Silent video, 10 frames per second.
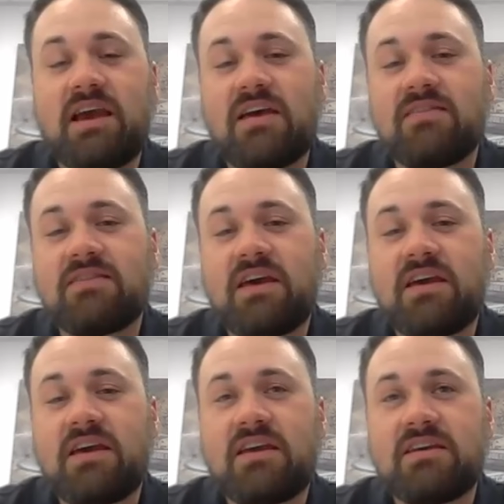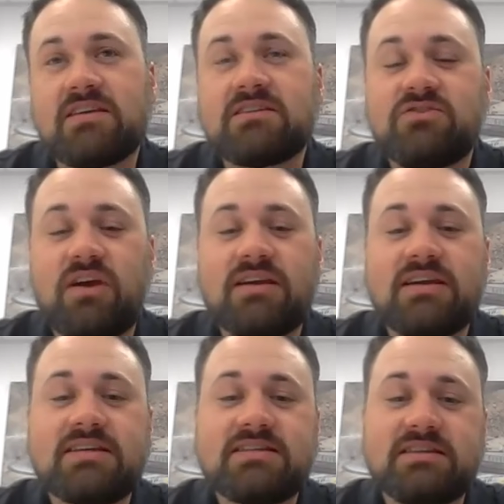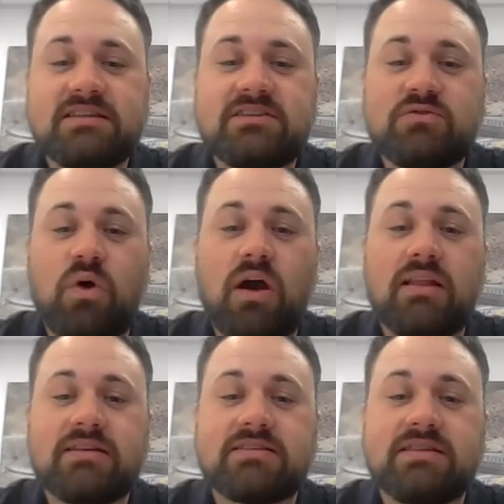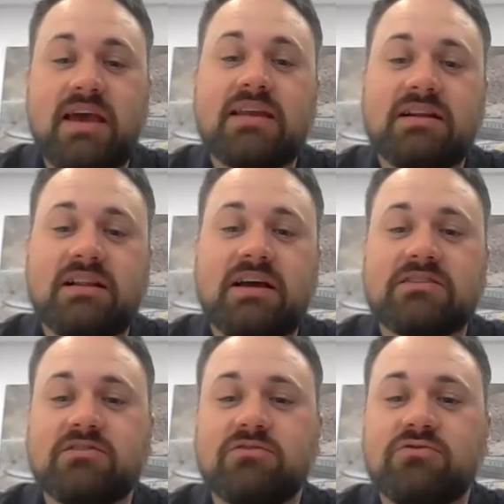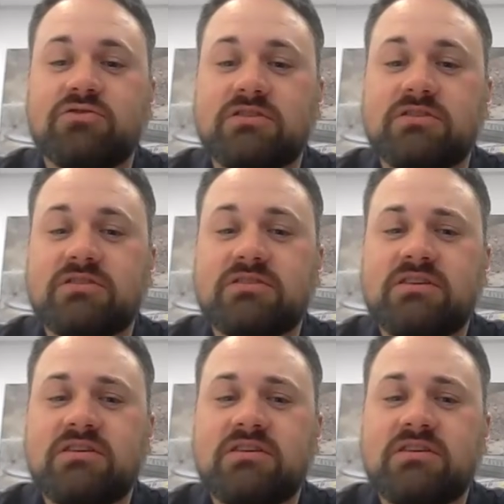and they integrate easily to wireless and cloud solutions.